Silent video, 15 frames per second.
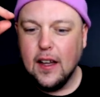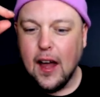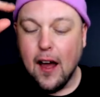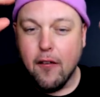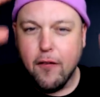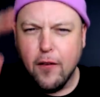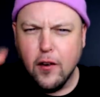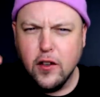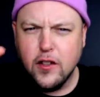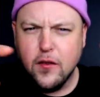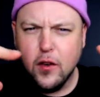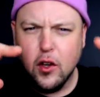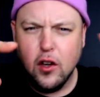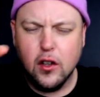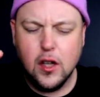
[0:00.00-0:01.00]
At first,
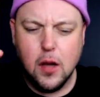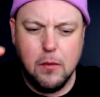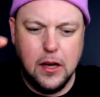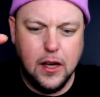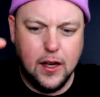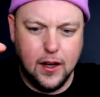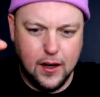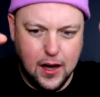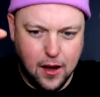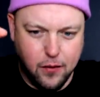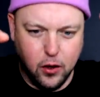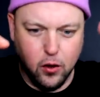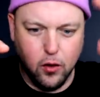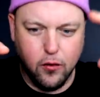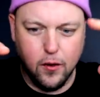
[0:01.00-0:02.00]
for a long time, he didn't have a
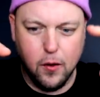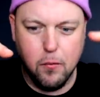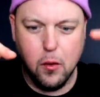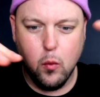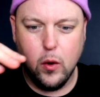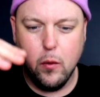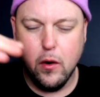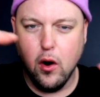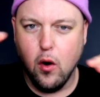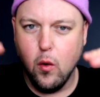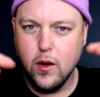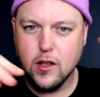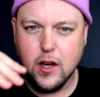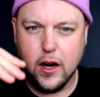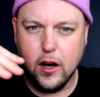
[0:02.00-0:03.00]
girlfriend, but we would
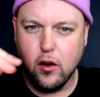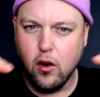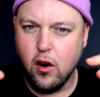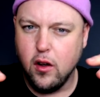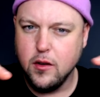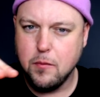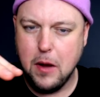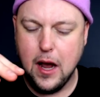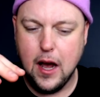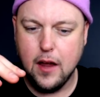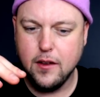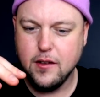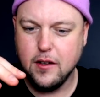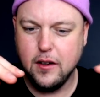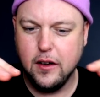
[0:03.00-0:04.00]
always kind of cross
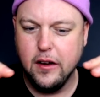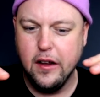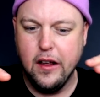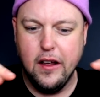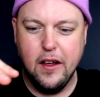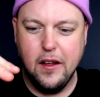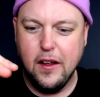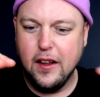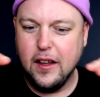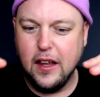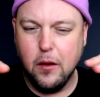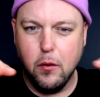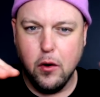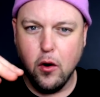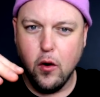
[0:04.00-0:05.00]
paths and
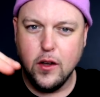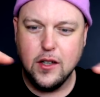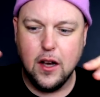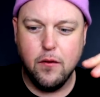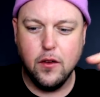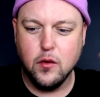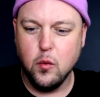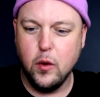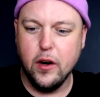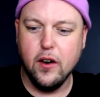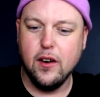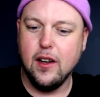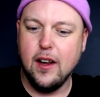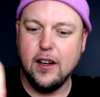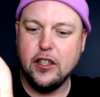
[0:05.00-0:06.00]
he would always have this
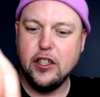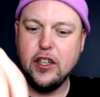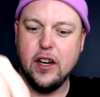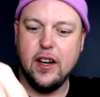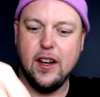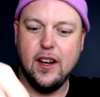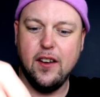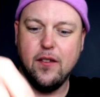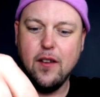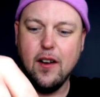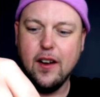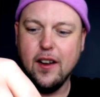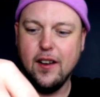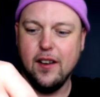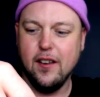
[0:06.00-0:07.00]
weird, like shitty
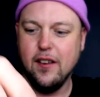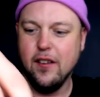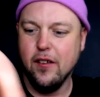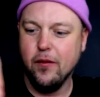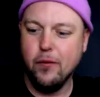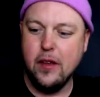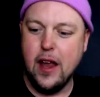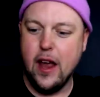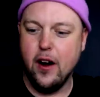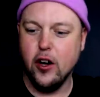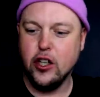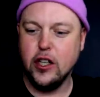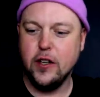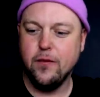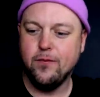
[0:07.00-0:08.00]
fucking
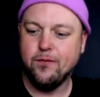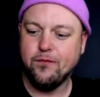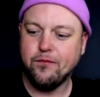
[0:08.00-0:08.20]
energy.